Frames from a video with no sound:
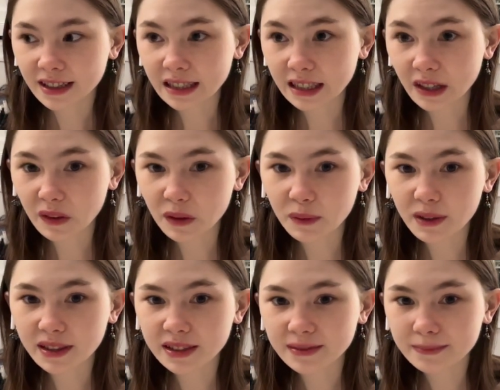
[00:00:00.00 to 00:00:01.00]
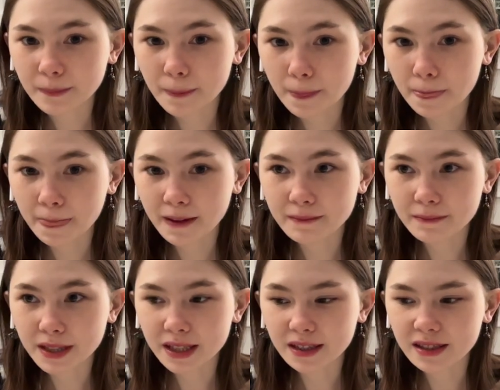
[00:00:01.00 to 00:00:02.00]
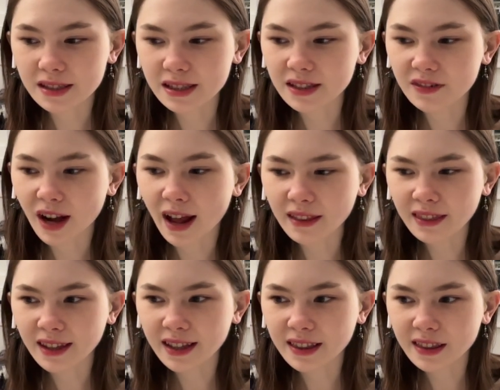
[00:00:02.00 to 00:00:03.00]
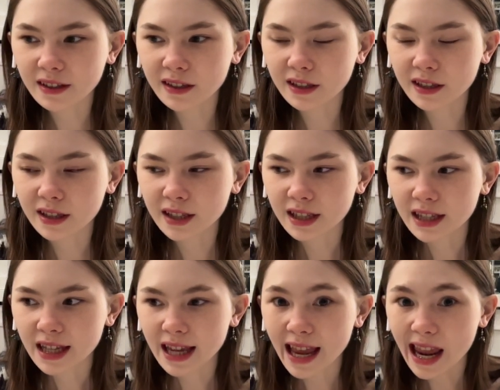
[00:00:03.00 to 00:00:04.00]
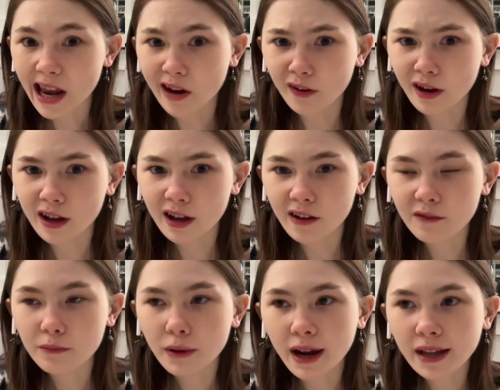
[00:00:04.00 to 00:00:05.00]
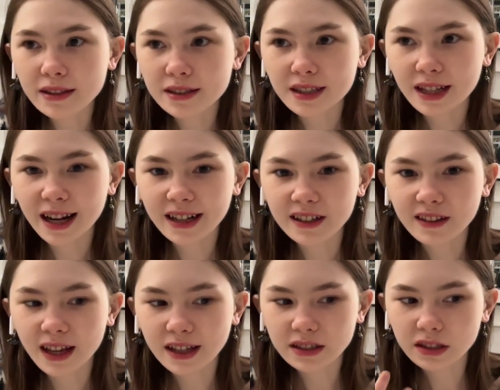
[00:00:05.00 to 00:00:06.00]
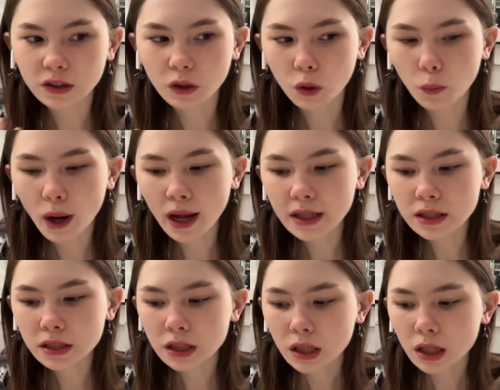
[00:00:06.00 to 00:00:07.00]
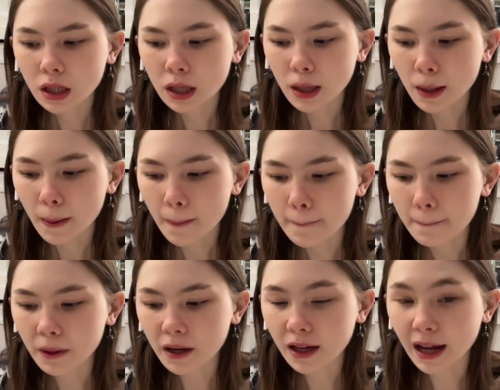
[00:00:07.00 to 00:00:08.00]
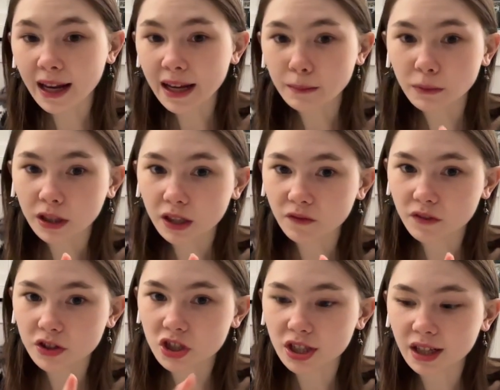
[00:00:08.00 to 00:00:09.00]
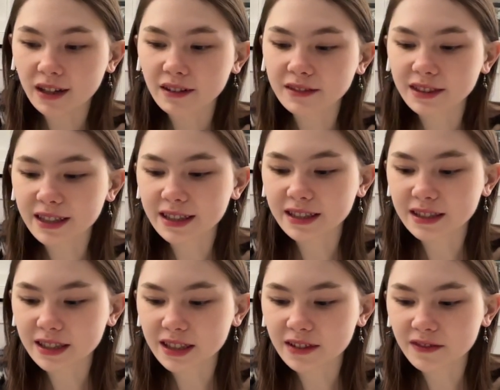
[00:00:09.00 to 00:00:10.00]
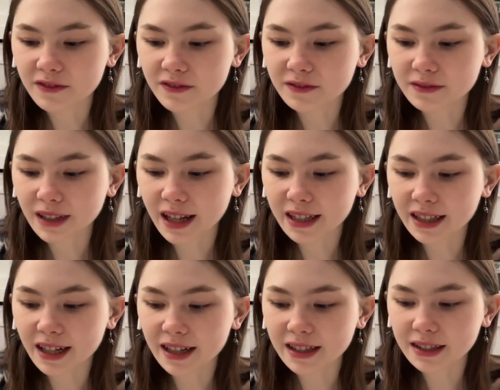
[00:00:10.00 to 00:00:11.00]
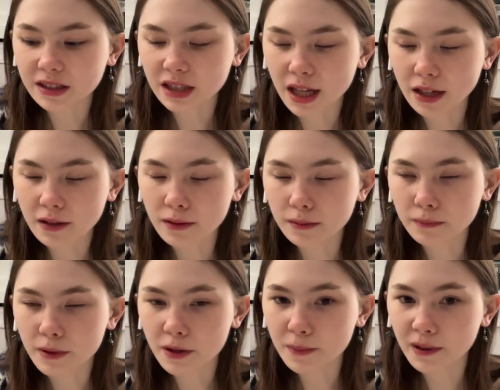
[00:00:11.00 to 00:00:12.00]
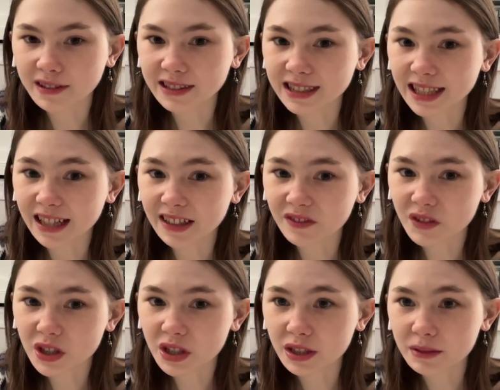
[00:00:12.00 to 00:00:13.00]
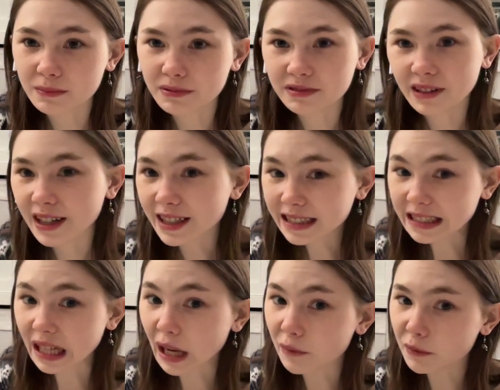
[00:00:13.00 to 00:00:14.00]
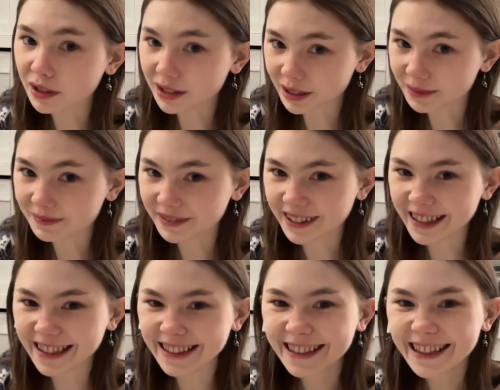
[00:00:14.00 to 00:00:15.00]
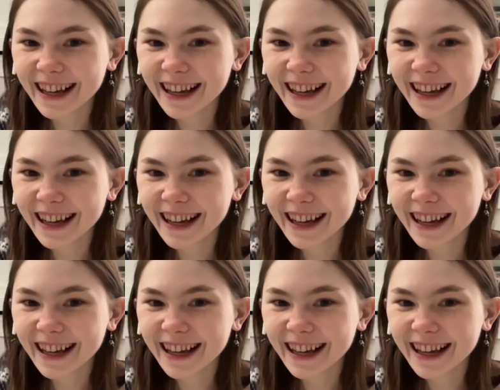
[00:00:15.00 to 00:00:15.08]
the other one, because they're not like the era of bratz that I collect look-wise. But I am looking for Janelle, and if I got Dana, Maribel, and Tiana for a good price, I wouldn't complain.